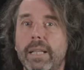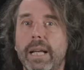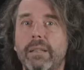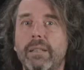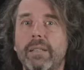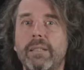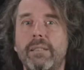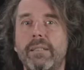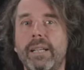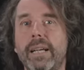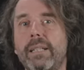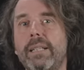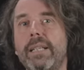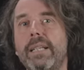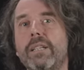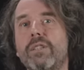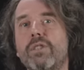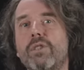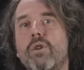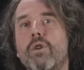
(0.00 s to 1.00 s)
Now, this
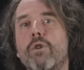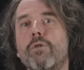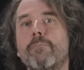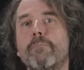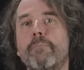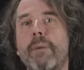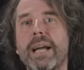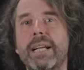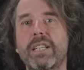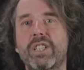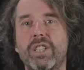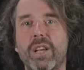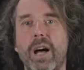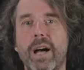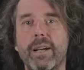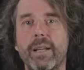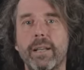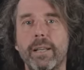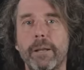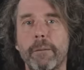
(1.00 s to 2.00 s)
technique is called back
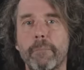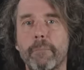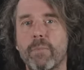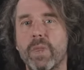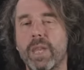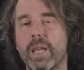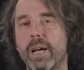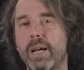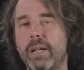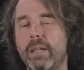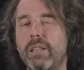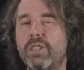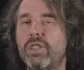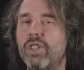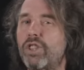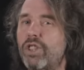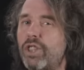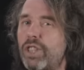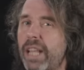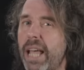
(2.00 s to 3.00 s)
cycling, and it is
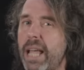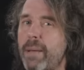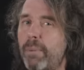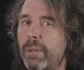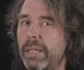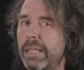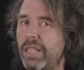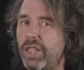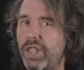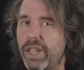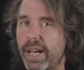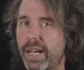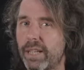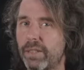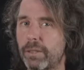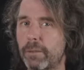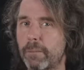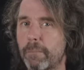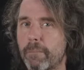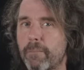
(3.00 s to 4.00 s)
a staple in
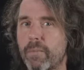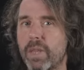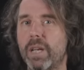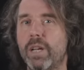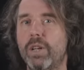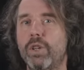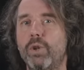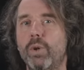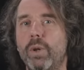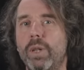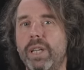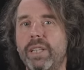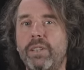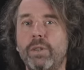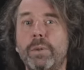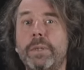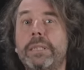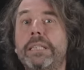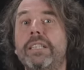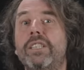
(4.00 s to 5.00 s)
jazz. You
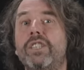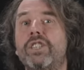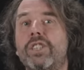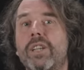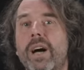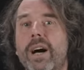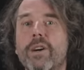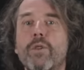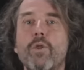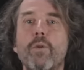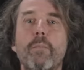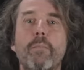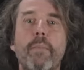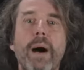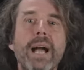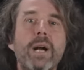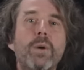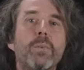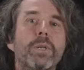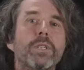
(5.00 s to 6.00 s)
literally cycle
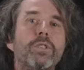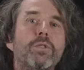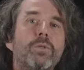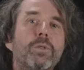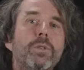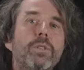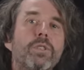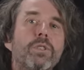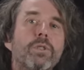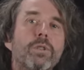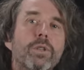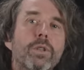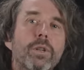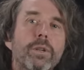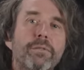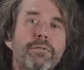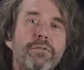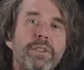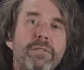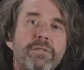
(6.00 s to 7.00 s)
backwards through the circle
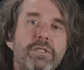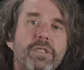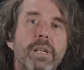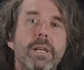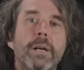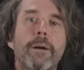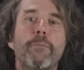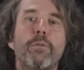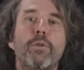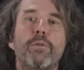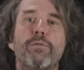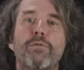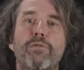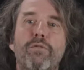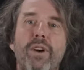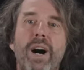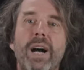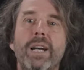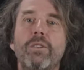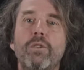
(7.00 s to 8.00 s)
of fifths to
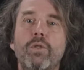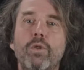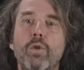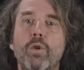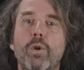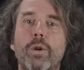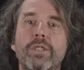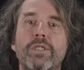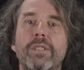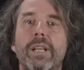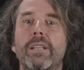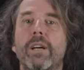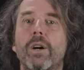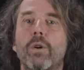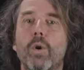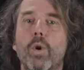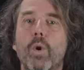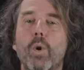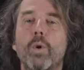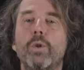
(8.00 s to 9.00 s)
find chords that
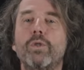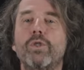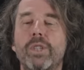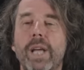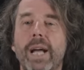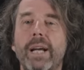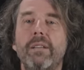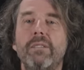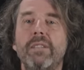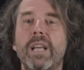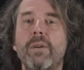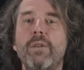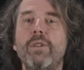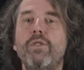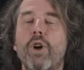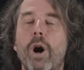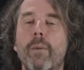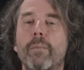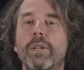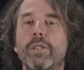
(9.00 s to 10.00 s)
are all secondary
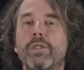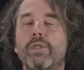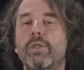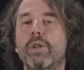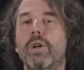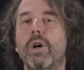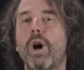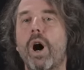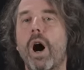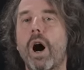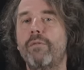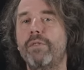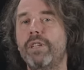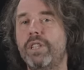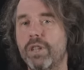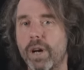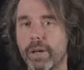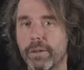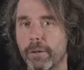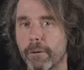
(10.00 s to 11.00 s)
dominants of
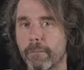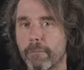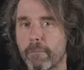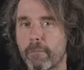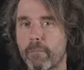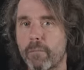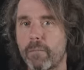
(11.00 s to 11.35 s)
each other.